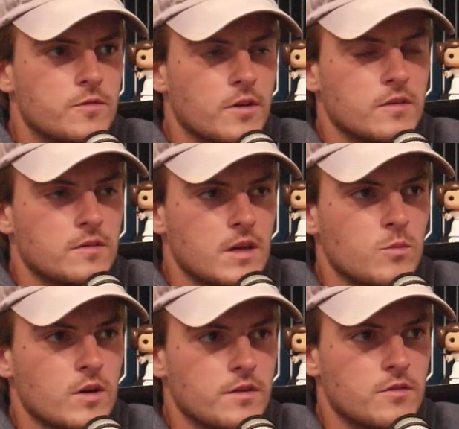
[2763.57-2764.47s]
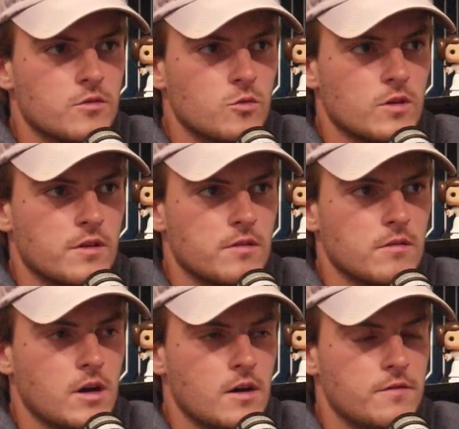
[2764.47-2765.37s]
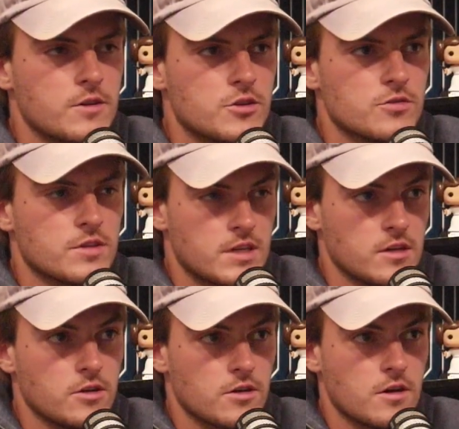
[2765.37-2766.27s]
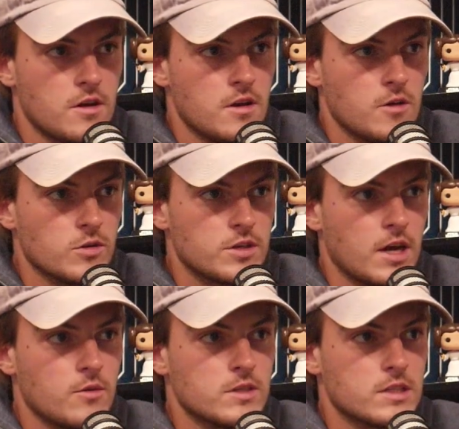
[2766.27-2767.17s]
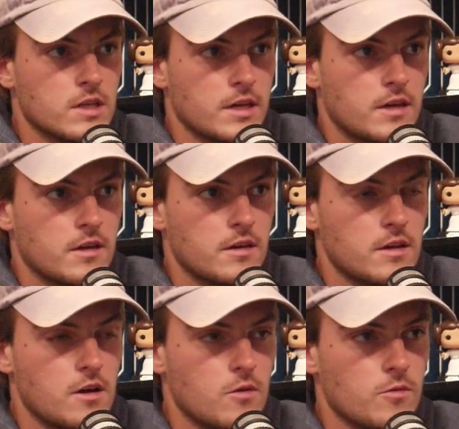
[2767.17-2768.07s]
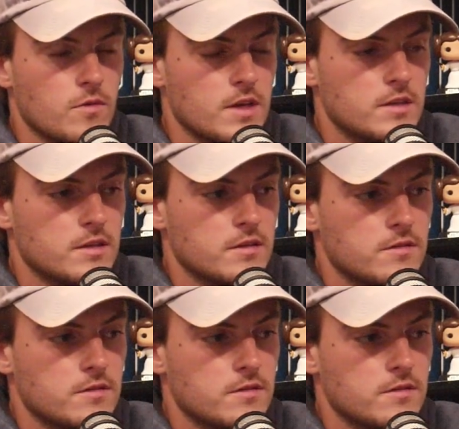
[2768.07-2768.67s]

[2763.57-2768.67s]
felt the same way too with Fincher's The Killer, which I was like, this is